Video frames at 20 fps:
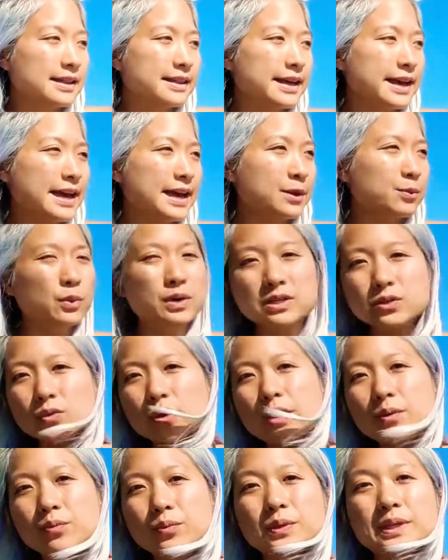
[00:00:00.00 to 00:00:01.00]
Then what
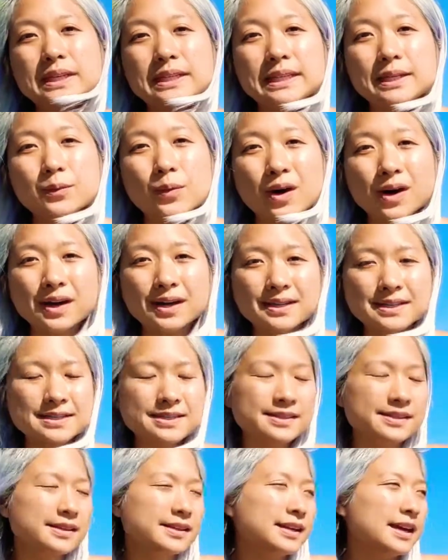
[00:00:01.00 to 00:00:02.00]
do I really
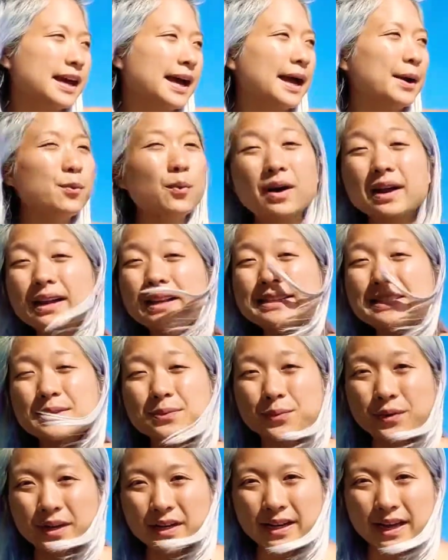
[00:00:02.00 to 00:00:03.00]
want? I want it
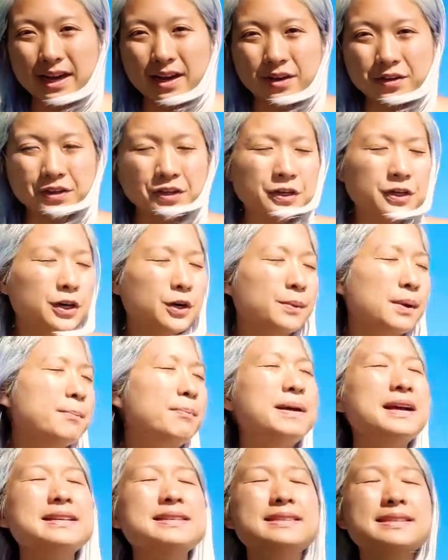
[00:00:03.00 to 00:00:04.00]
to work out, you know. My
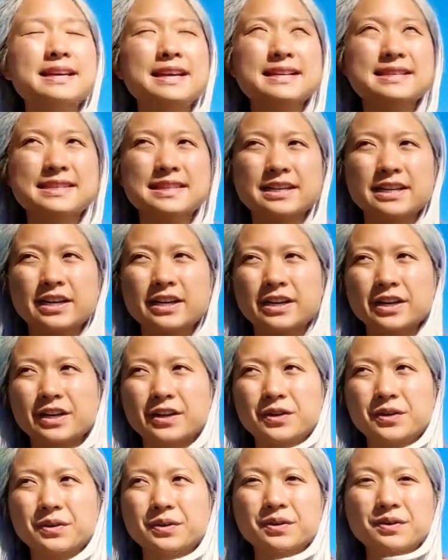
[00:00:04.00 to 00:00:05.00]
best case
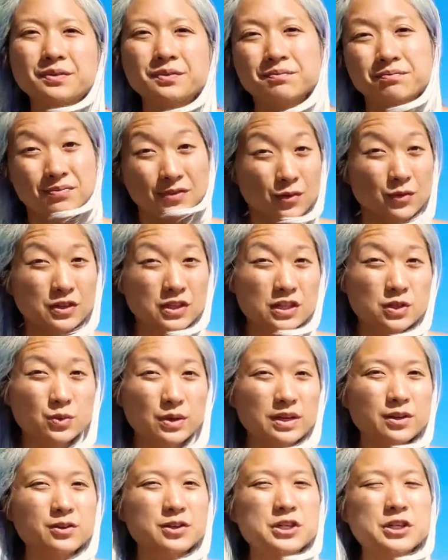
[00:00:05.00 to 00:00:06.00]
scenario, which is
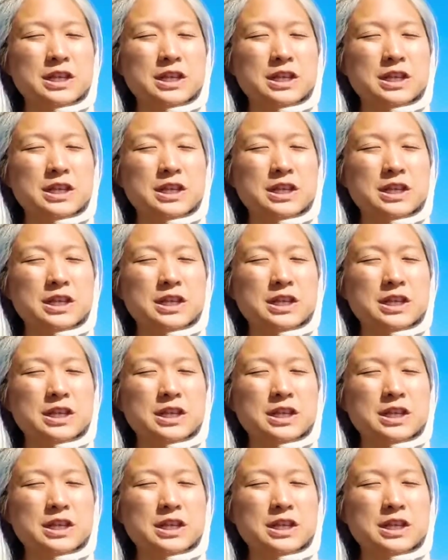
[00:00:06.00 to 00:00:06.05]
what you